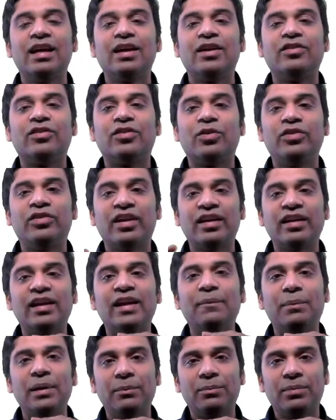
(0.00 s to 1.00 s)
So
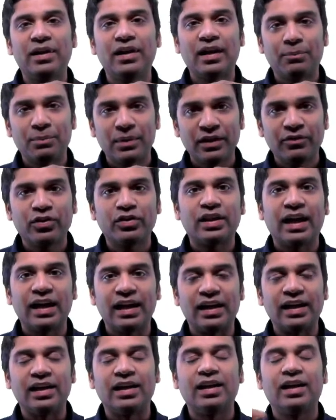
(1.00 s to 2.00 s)
generally people apply for
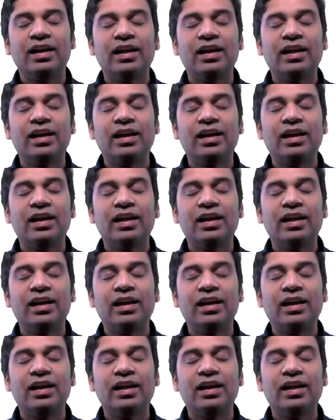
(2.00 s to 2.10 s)
Thailand.